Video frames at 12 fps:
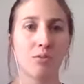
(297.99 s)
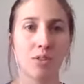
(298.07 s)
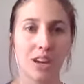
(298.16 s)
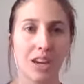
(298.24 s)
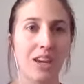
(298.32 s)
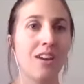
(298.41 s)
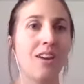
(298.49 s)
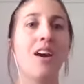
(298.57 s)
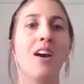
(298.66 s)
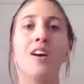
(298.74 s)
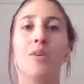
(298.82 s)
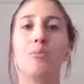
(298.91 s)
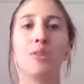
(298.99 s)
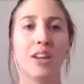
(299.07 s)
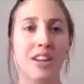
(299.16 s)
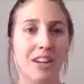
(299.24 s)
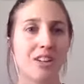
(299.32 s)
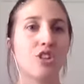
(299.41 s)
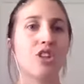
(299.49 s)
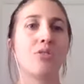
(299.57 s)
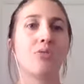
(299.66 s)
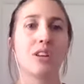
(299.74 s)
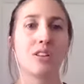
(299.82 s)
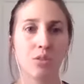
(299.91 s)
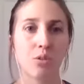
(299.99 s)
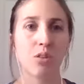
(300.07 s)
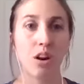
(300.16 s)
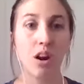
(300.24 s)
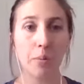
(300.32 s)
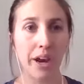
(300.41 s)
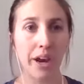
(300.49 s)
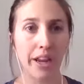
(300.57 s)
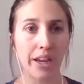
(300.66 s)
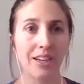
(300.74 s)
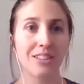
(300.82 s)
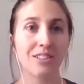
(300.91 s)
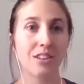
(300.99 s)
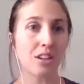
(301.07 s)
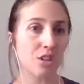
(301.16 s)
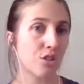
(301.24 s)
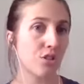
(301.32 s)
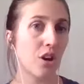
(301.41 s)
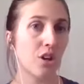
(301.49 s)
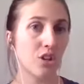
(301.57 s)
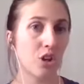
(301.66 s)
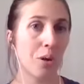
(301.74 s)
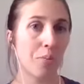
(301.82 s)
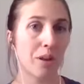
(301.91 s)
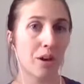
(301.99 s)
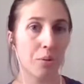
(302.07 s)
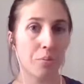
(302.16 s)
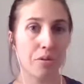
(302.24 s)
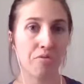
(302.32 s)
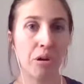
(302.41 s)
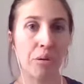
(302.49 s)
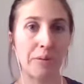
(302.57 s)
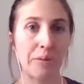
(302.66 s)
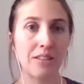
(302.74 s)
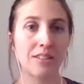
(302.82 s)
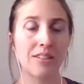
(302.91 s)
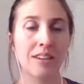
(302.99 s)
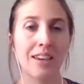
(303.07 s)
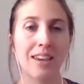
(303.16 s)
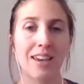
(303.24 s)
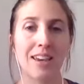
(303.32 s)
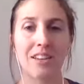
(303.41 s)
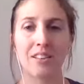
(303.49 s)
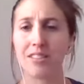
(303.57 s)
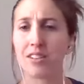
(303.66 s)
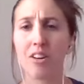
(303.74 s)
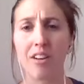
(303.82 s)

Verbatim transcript: replenish and restore our body, it's going to show up in our performance. And